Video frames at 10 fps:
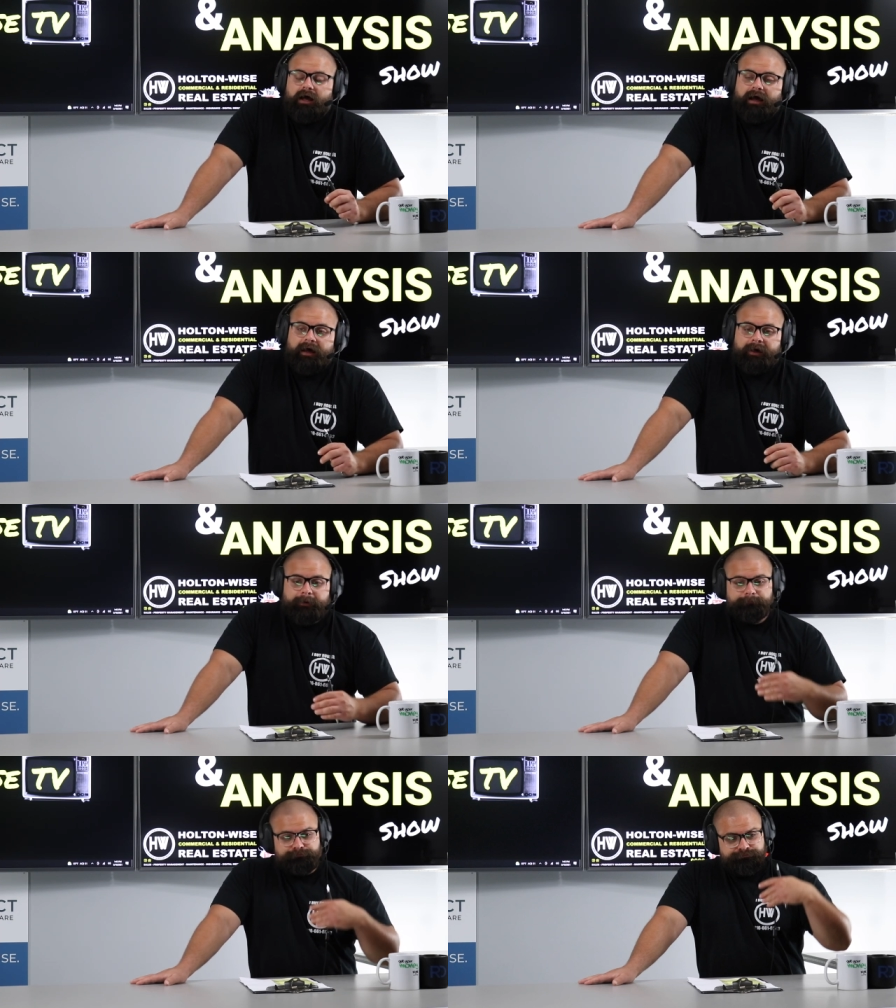
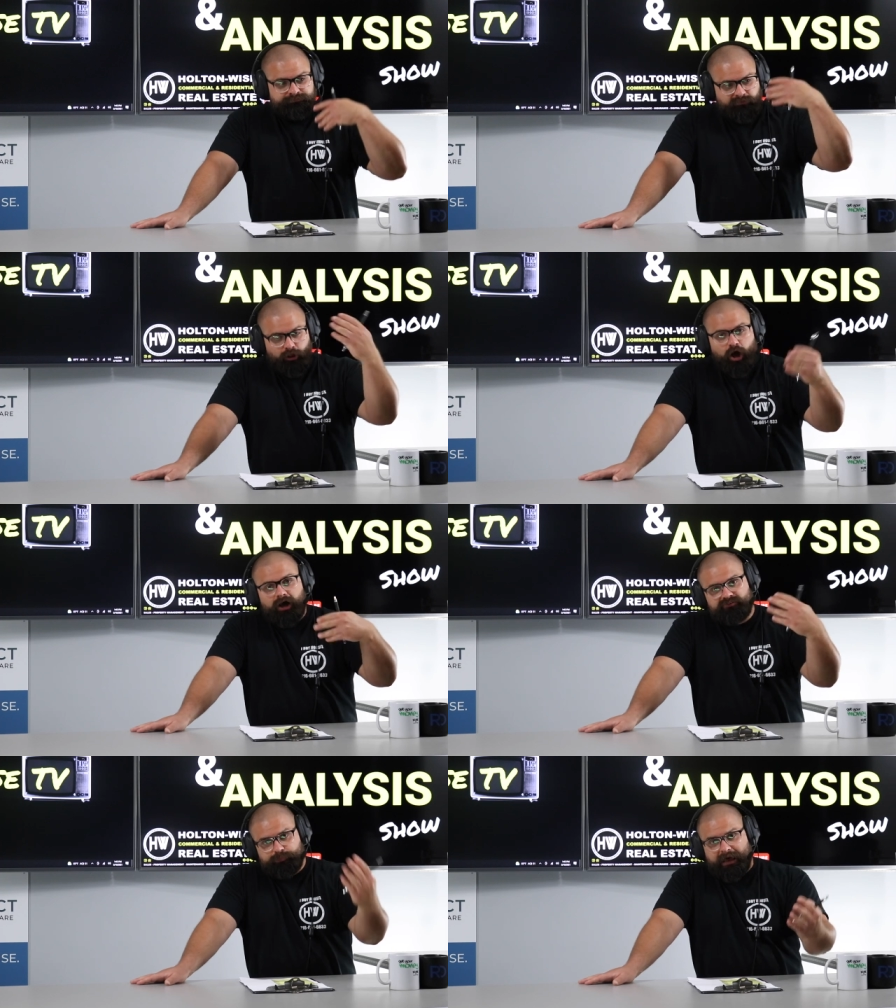
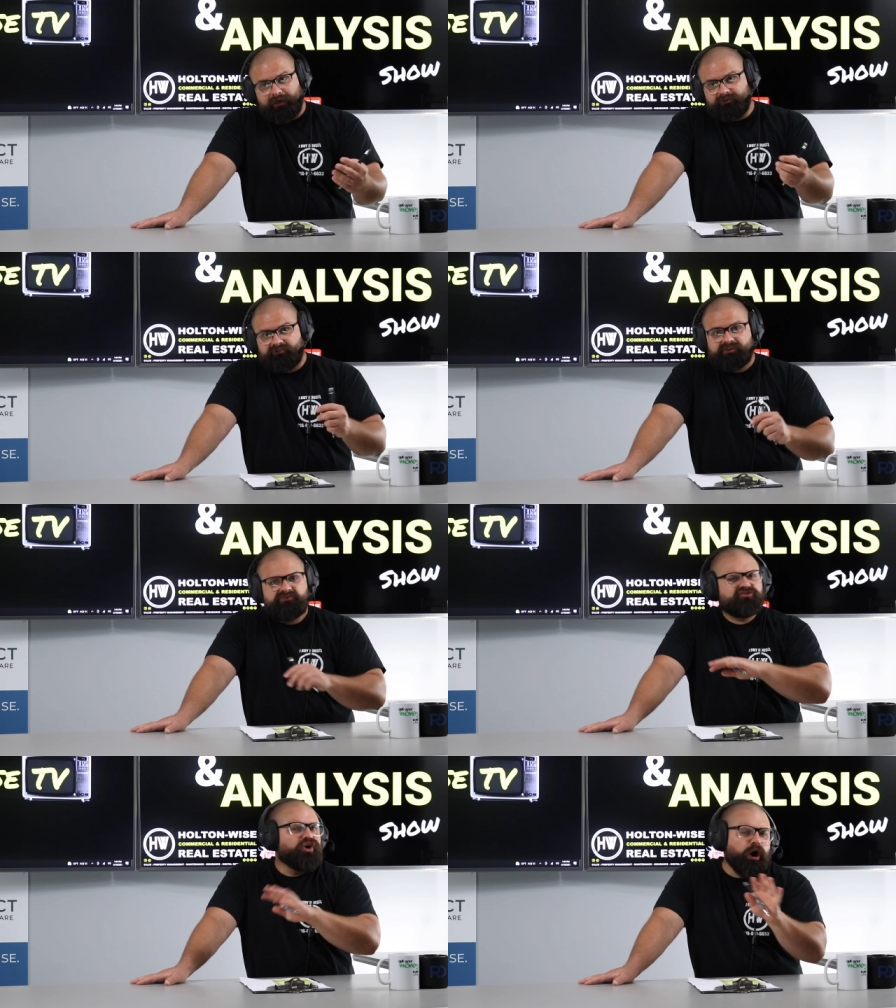laws,
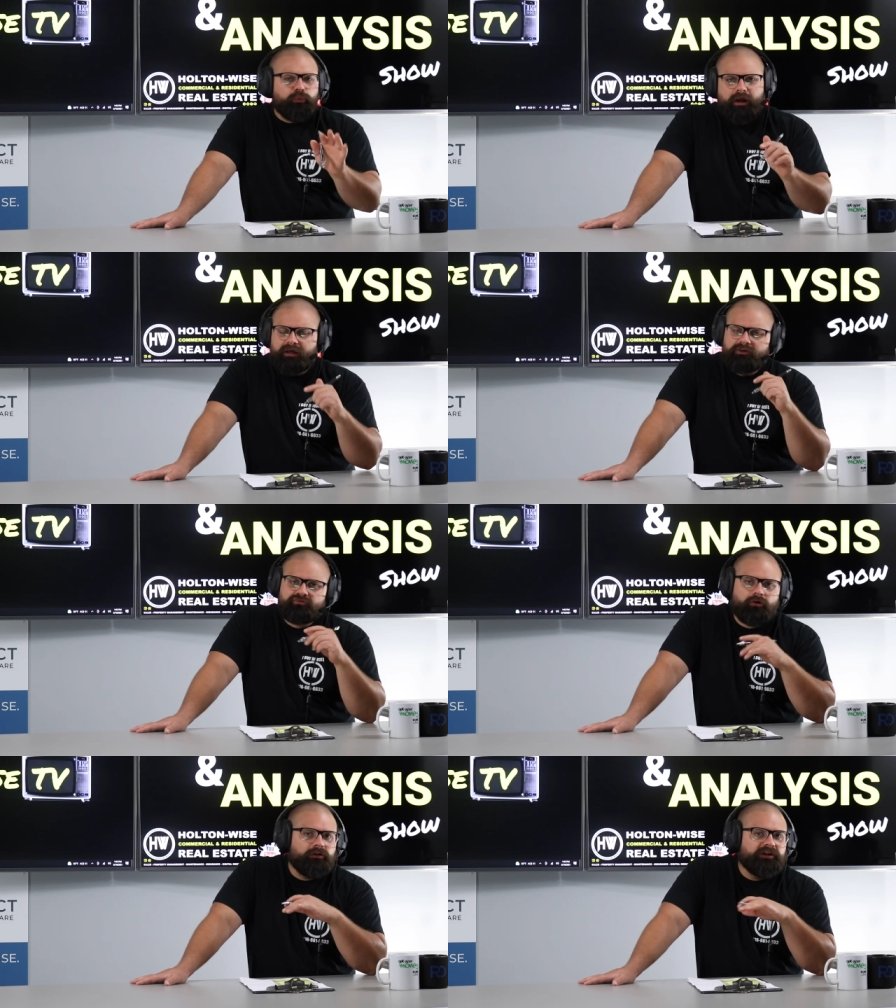policies, no rent
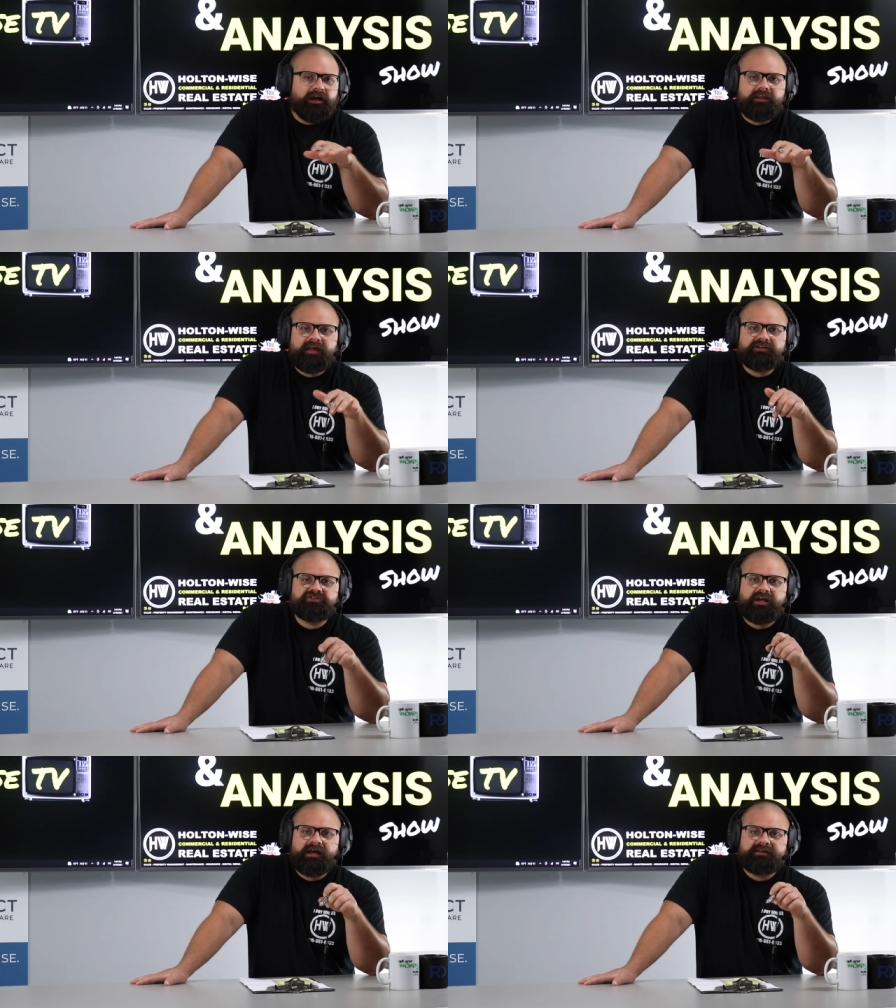control, none of that
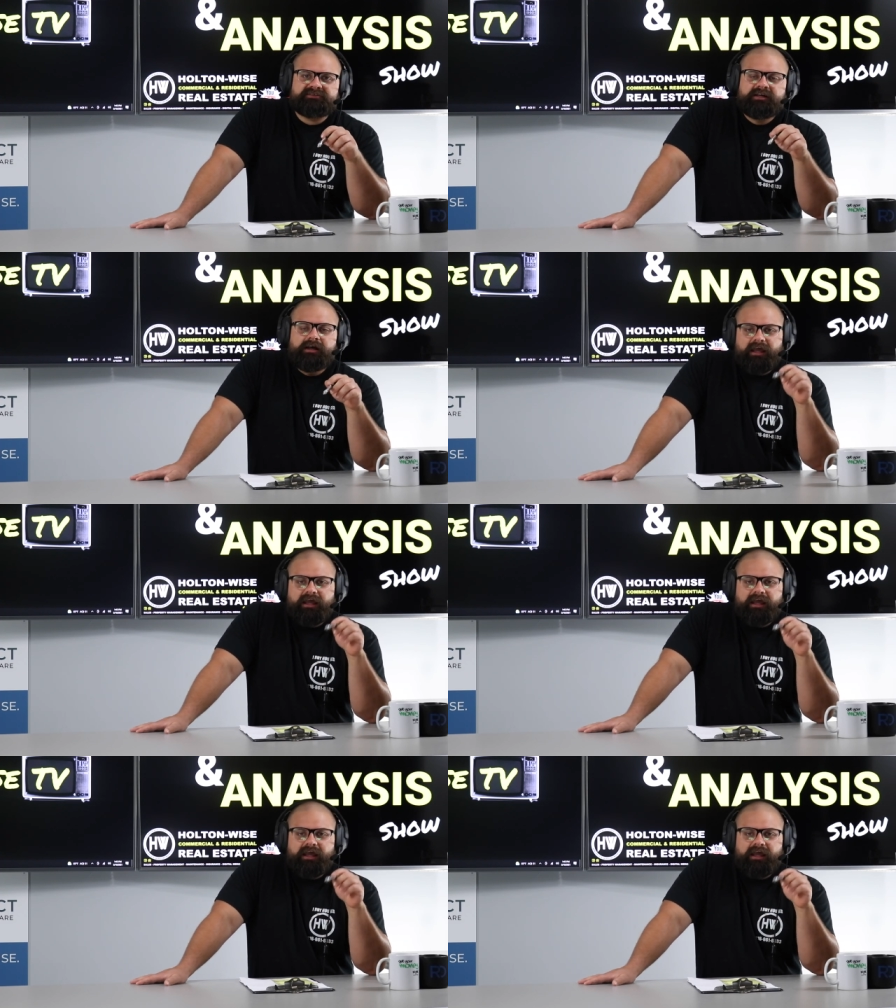jazz,